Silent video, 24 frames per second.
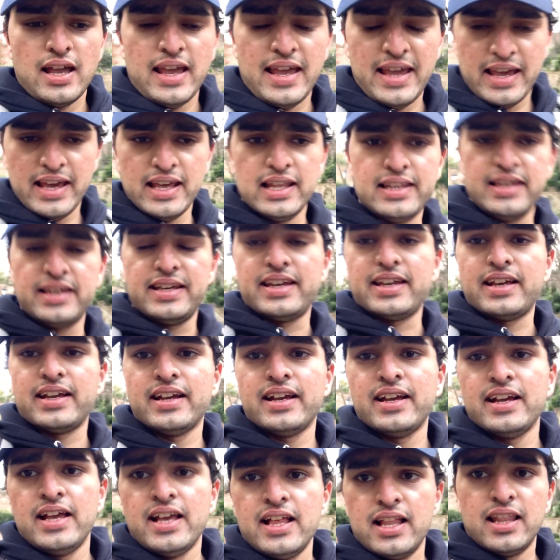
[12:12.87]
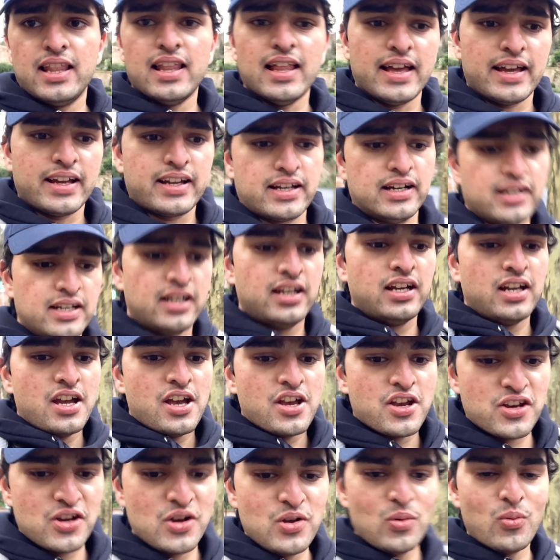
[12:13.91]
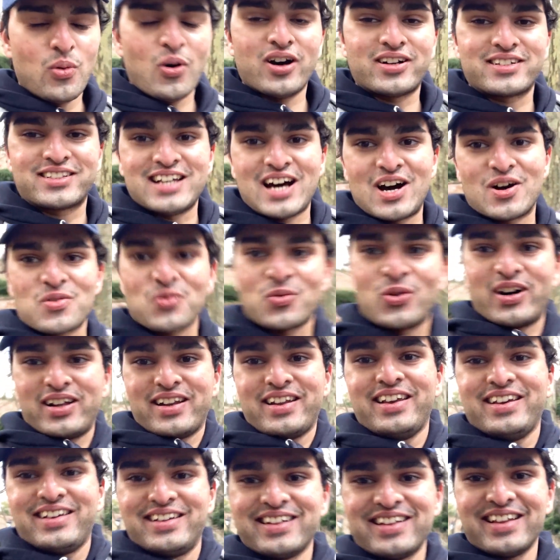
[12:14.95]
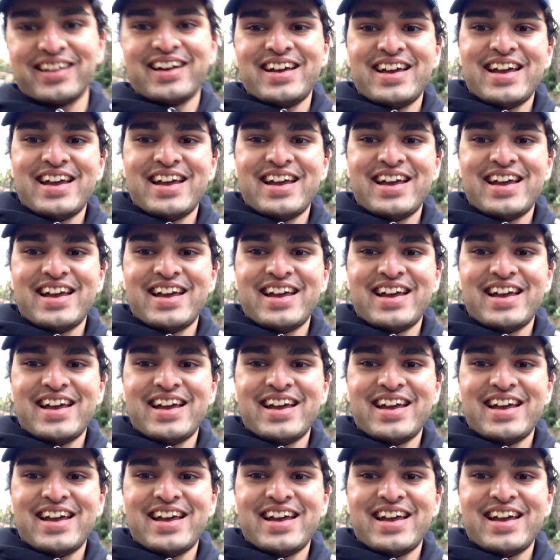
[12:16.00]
hilly, like you walk down one hill